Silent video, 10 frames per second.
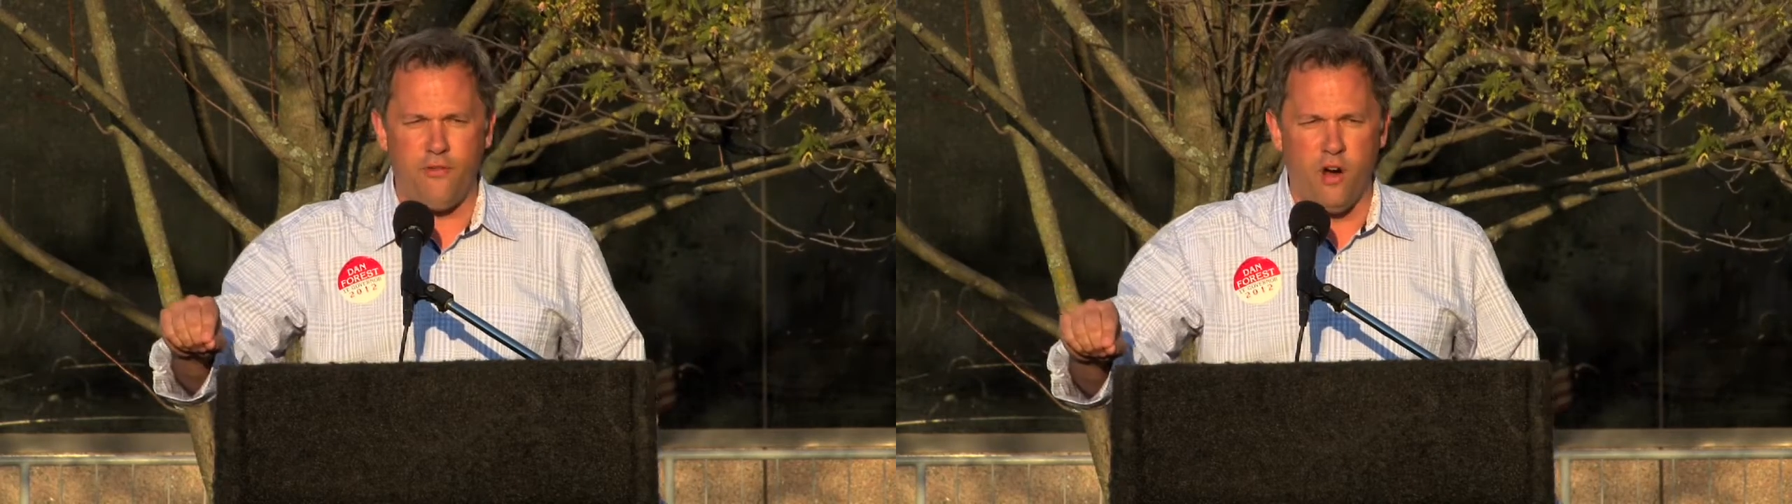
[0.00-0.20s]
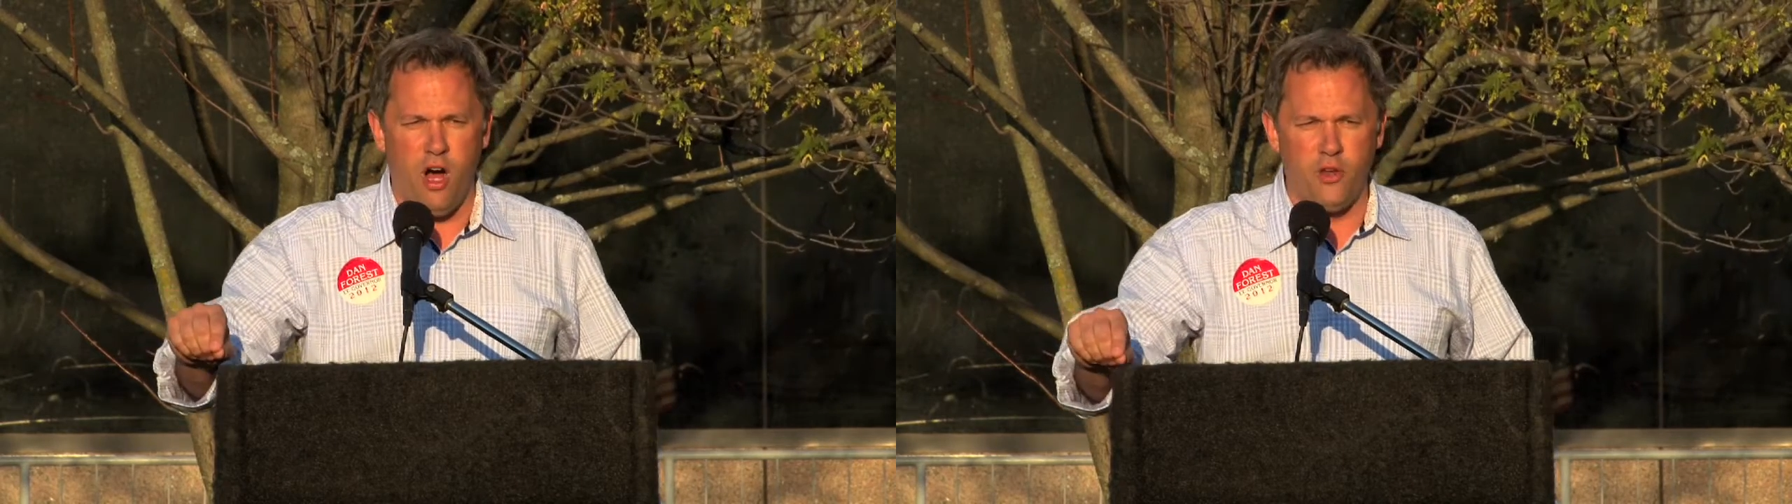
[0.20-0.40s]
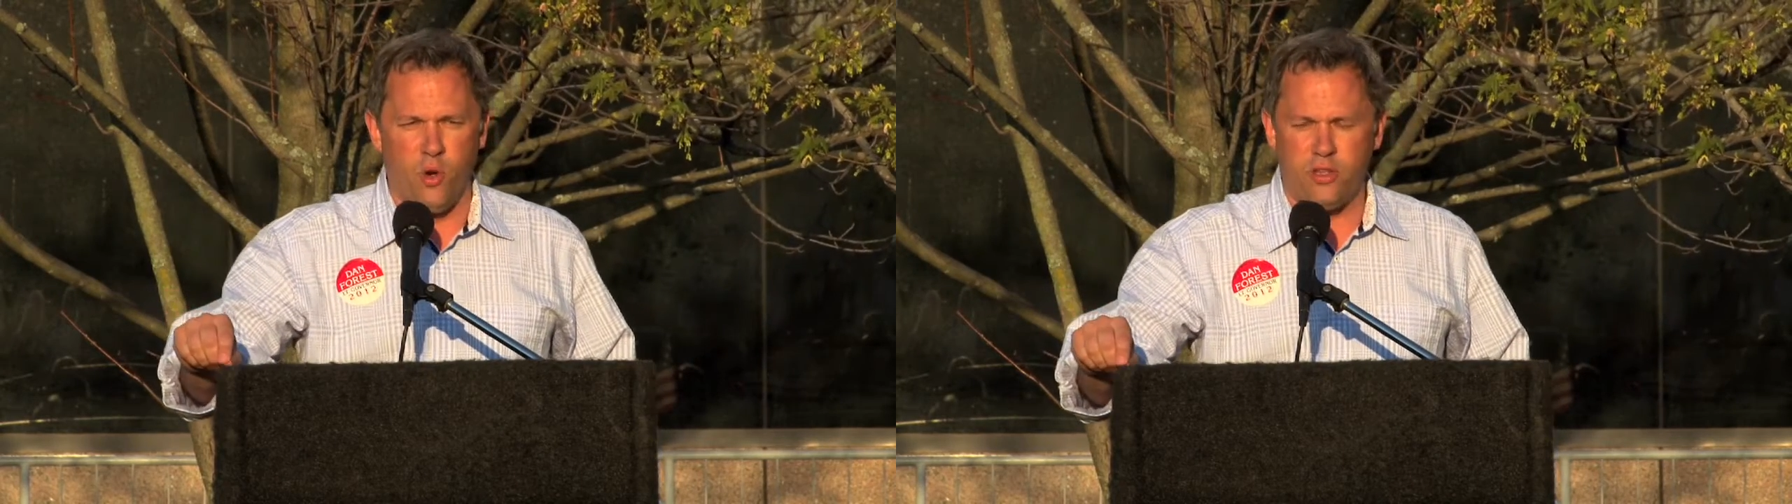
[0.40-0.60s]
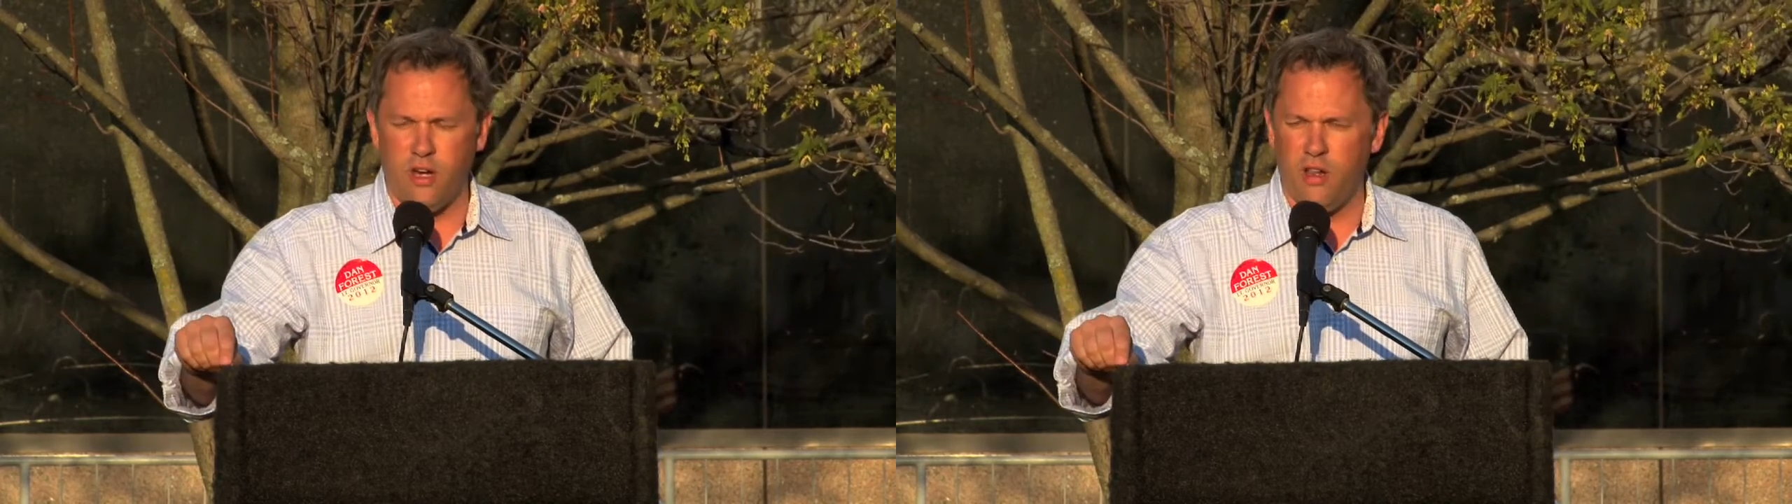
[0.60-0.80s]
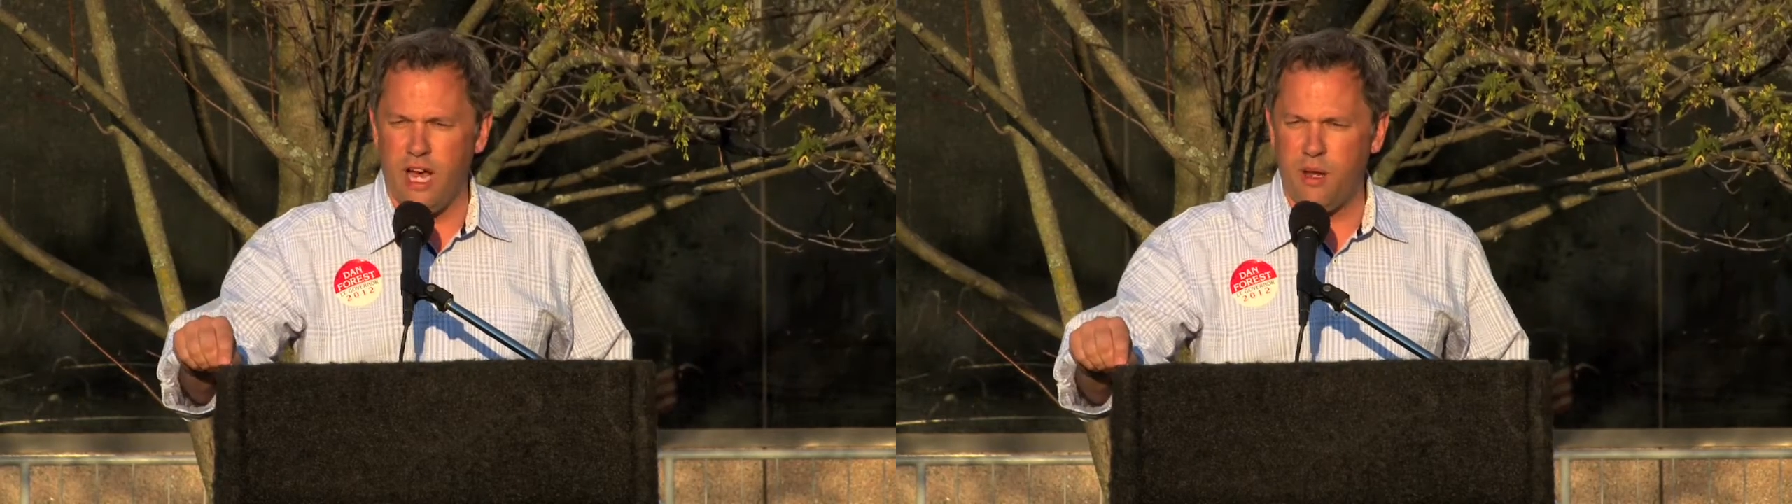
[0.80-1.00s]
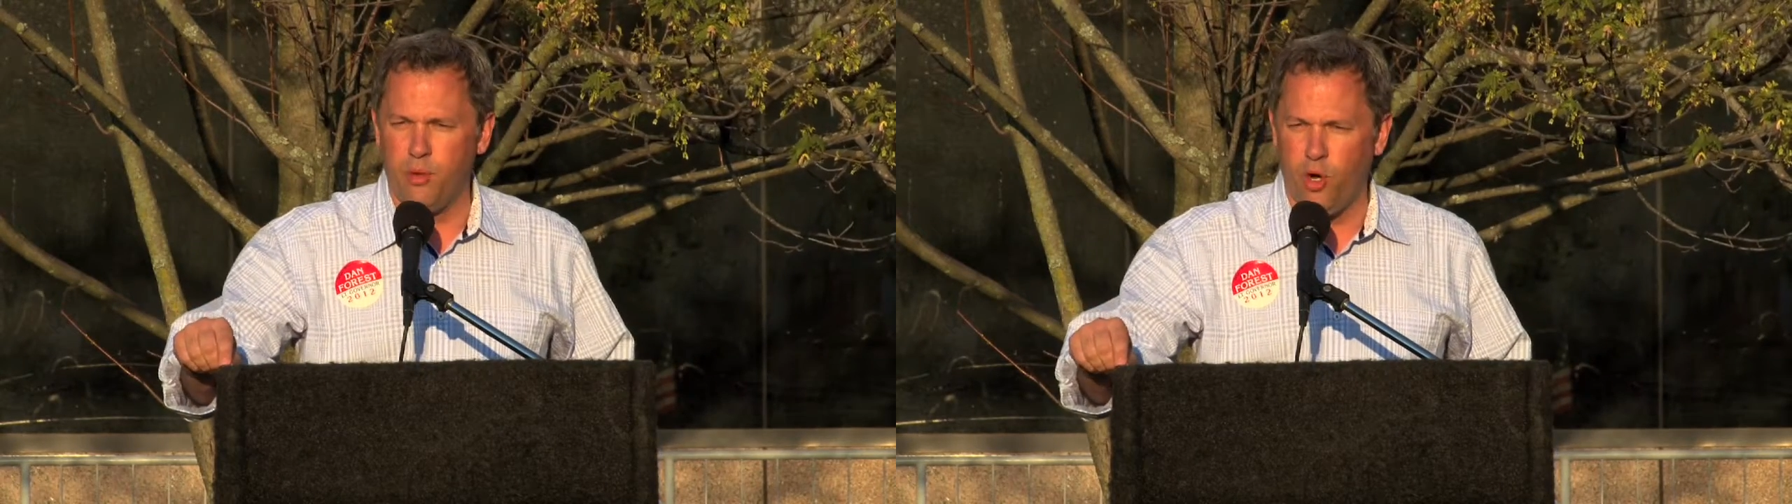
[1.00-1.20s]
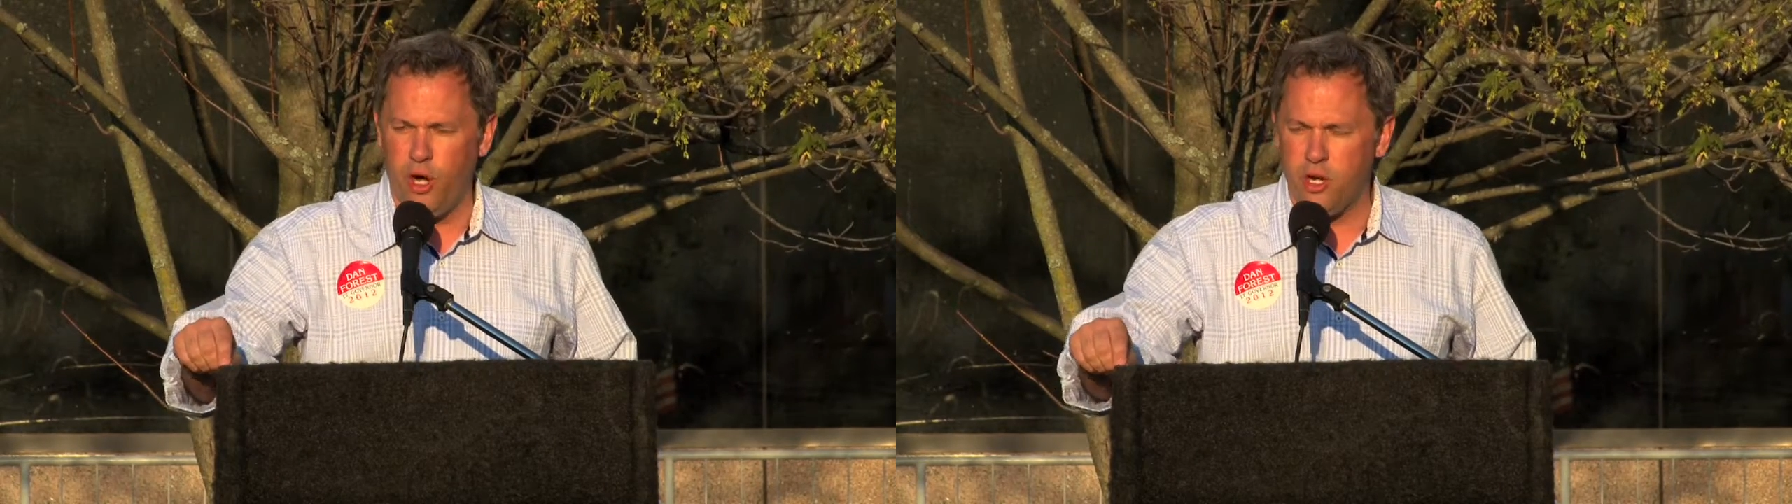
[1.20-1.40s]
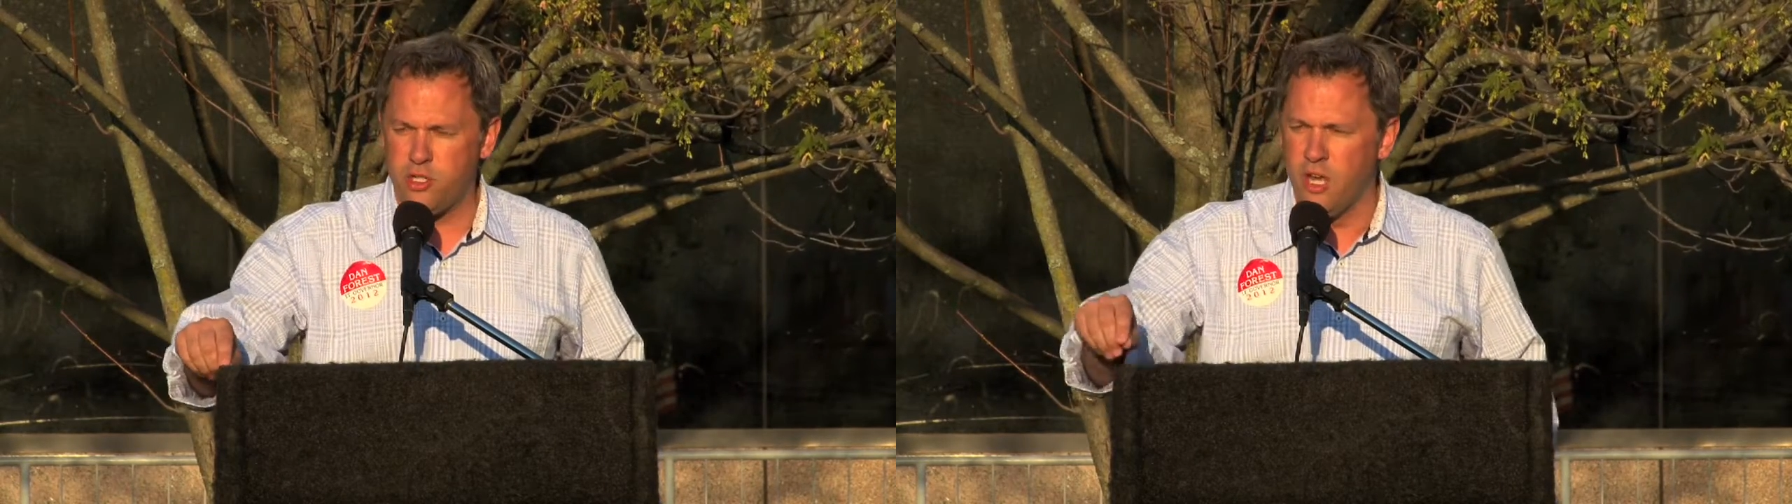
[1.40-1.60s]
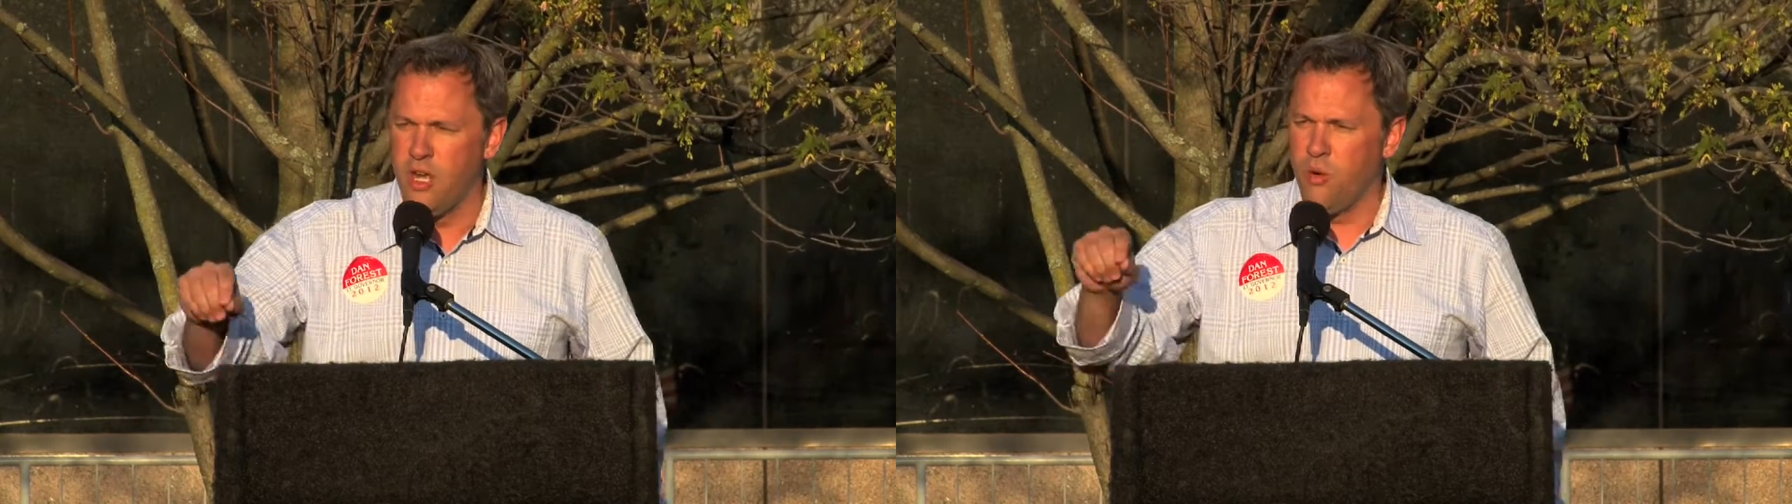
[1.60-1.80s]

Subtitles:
for all North Carolina employers.